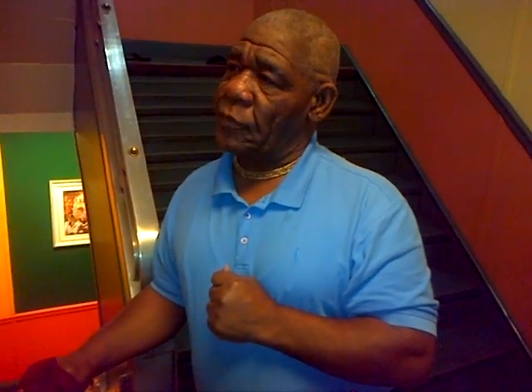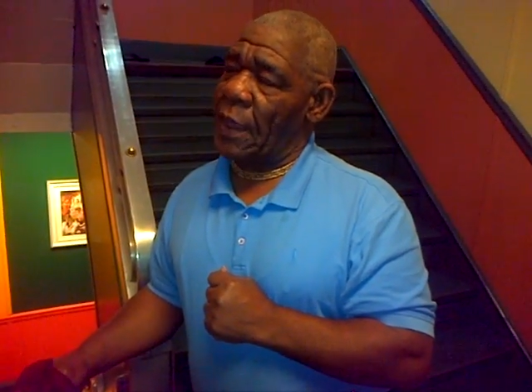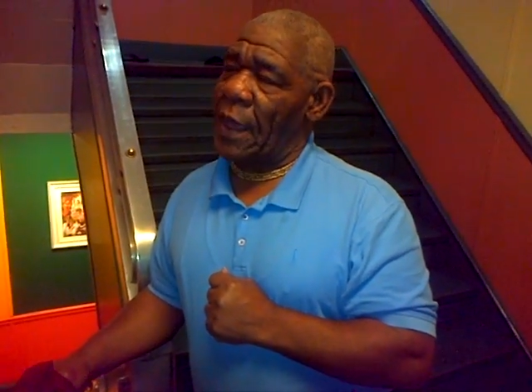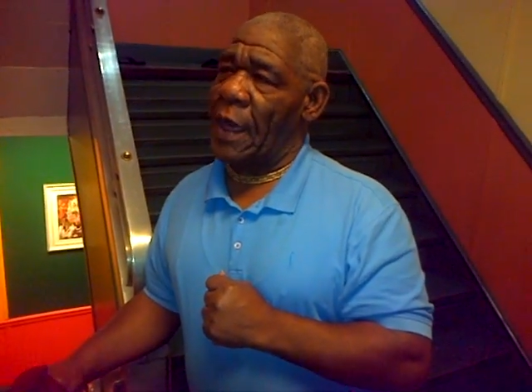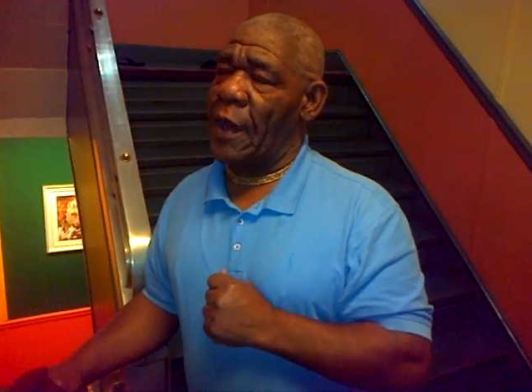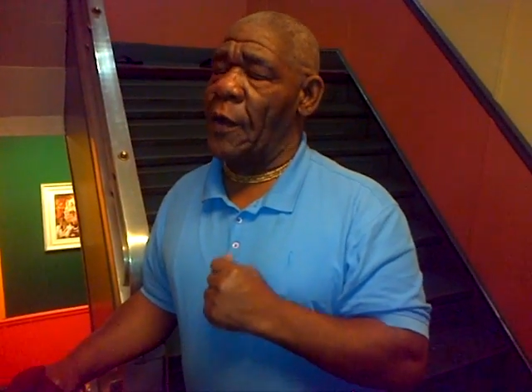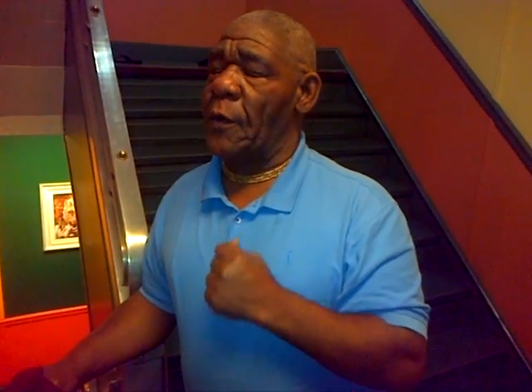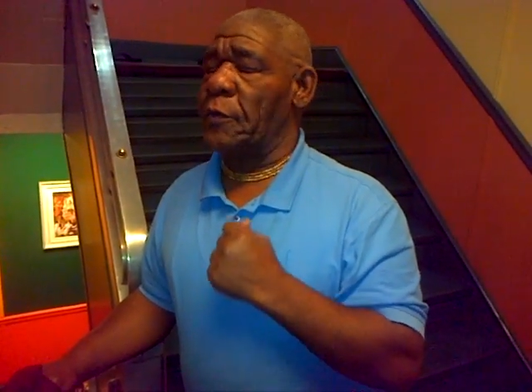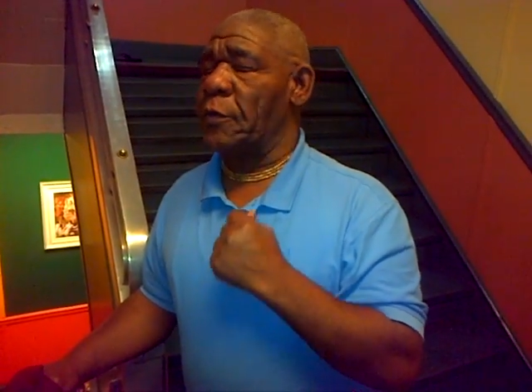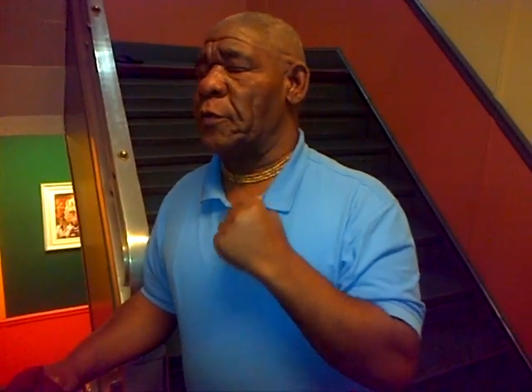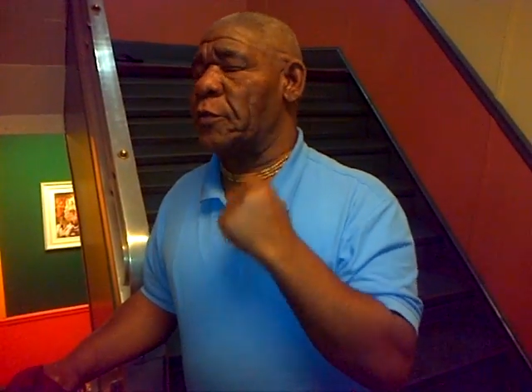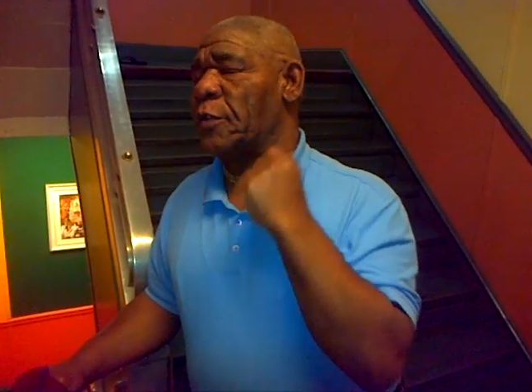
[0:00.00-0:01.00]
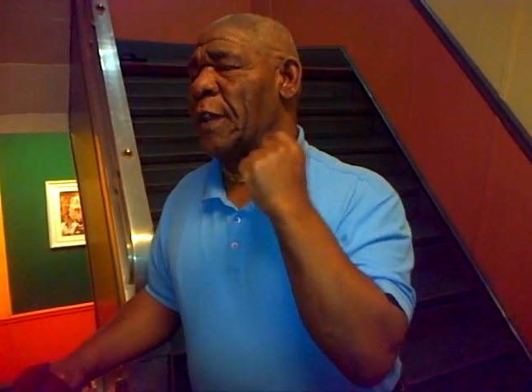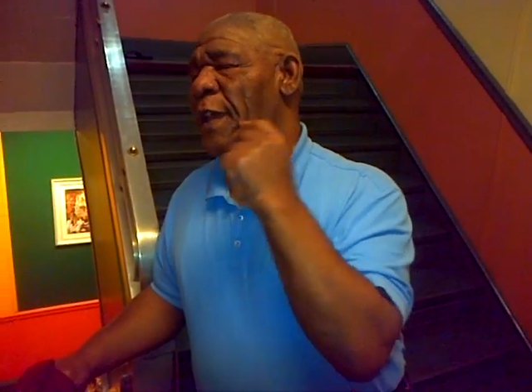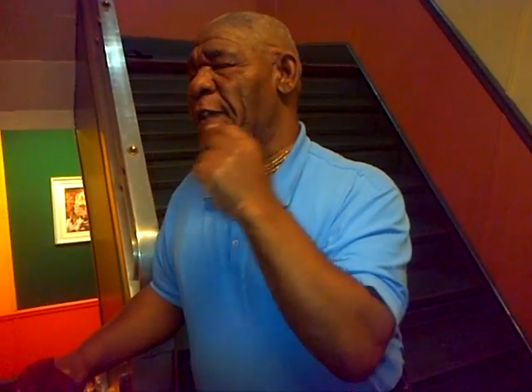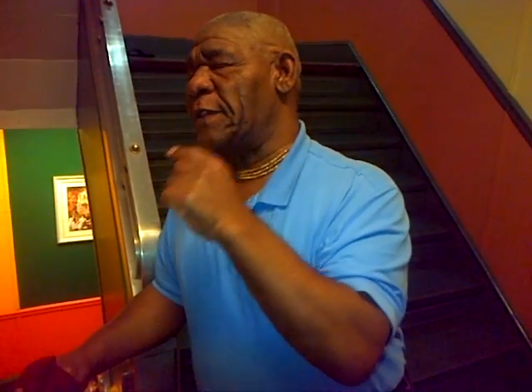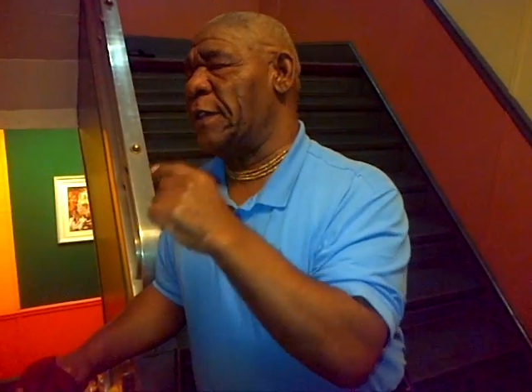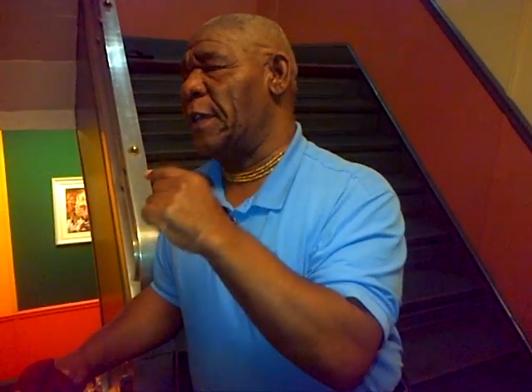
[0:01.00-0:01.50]
how to
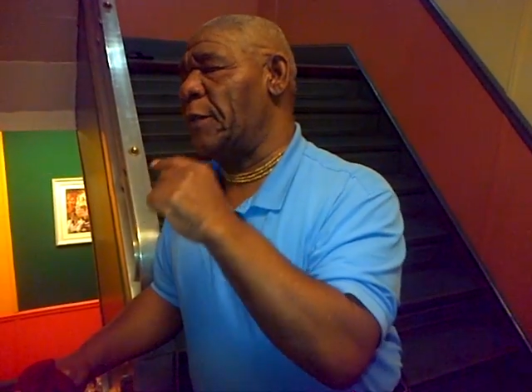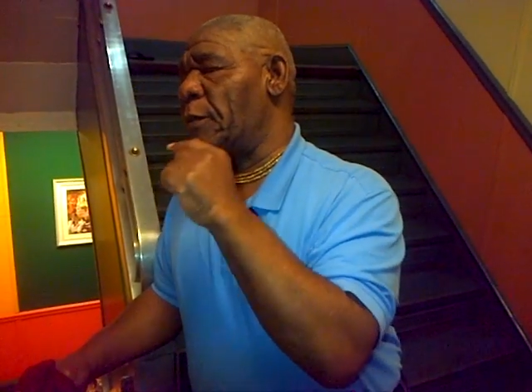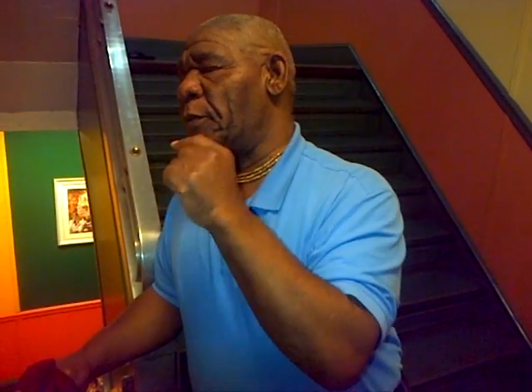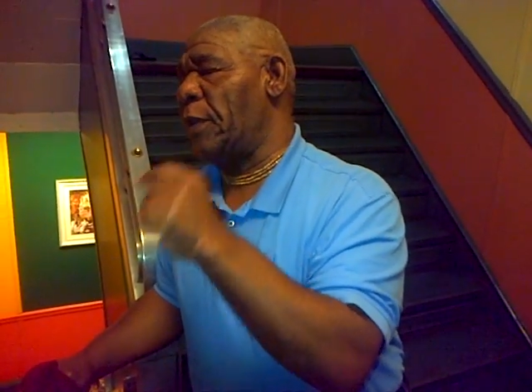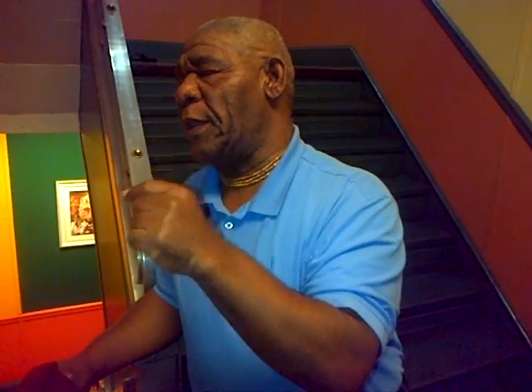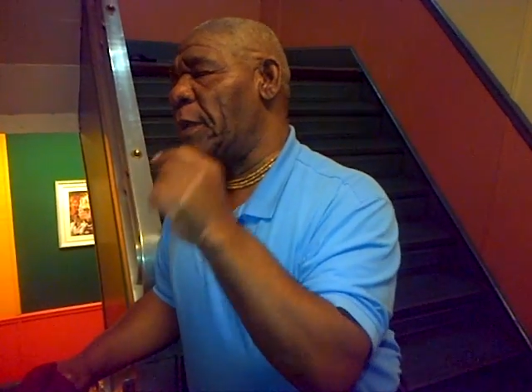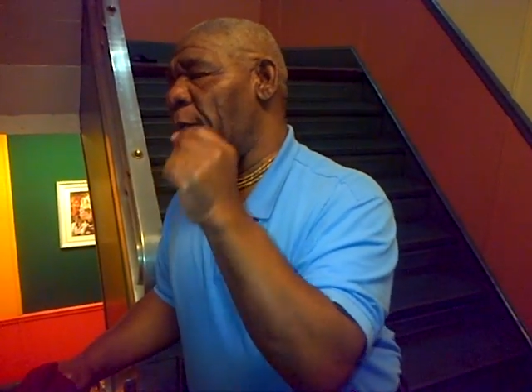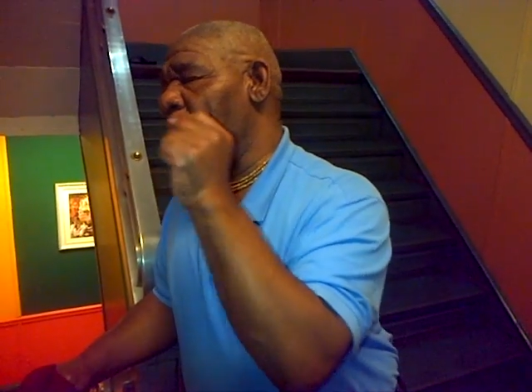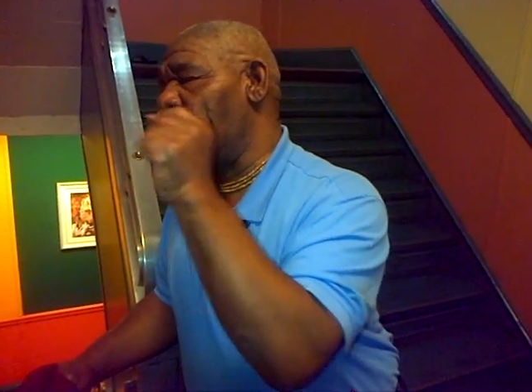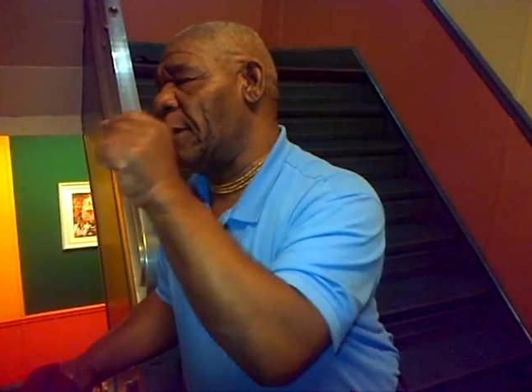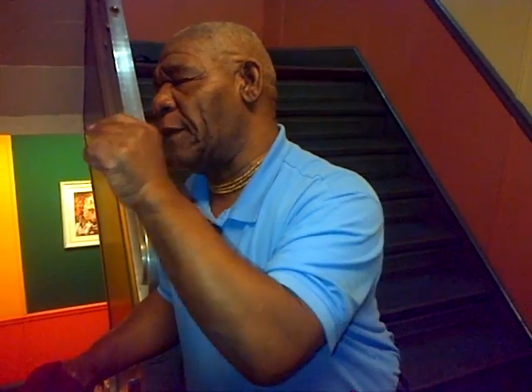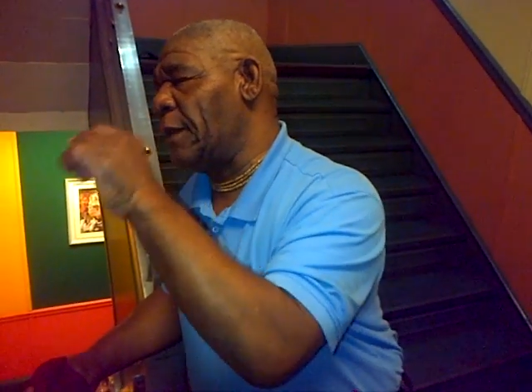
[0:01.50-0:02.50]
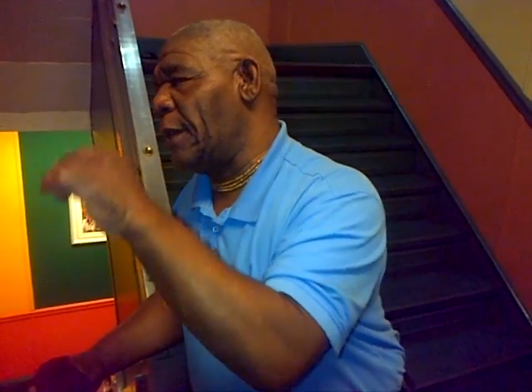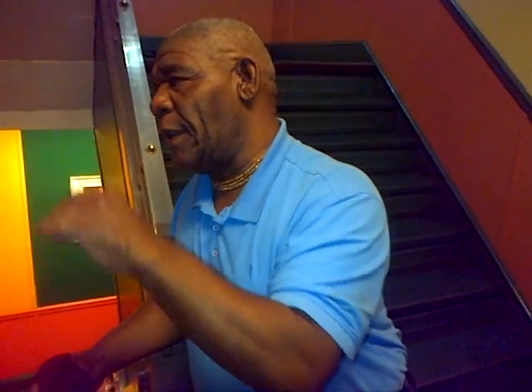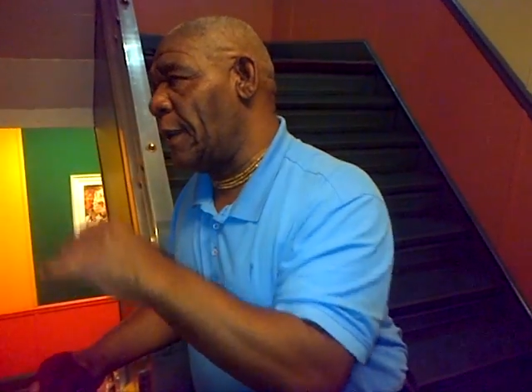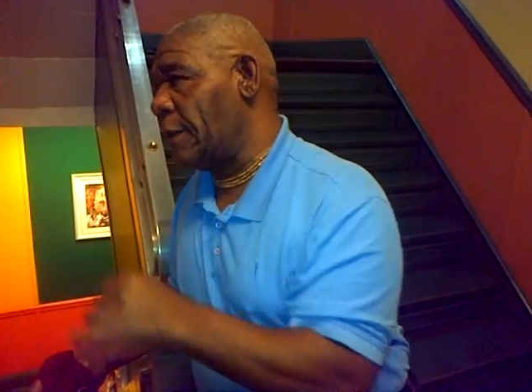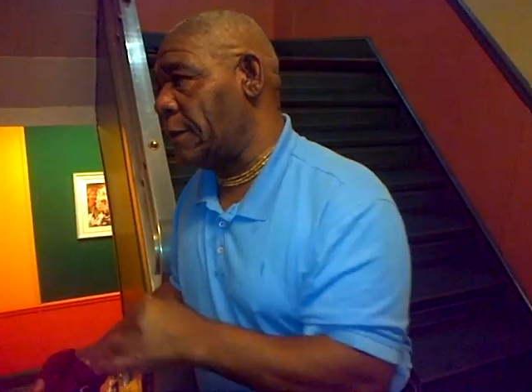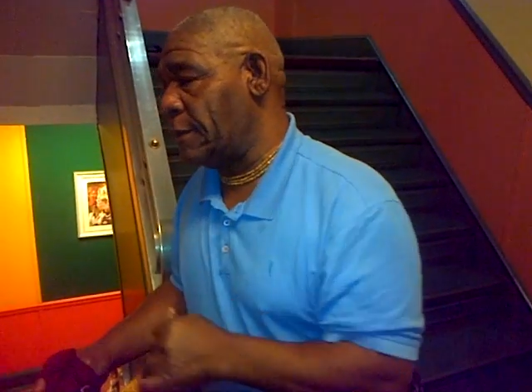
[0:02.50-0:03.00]
transcend repeated birth and
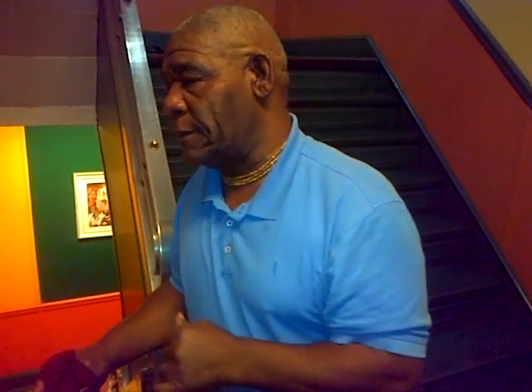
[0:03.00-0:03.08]
death.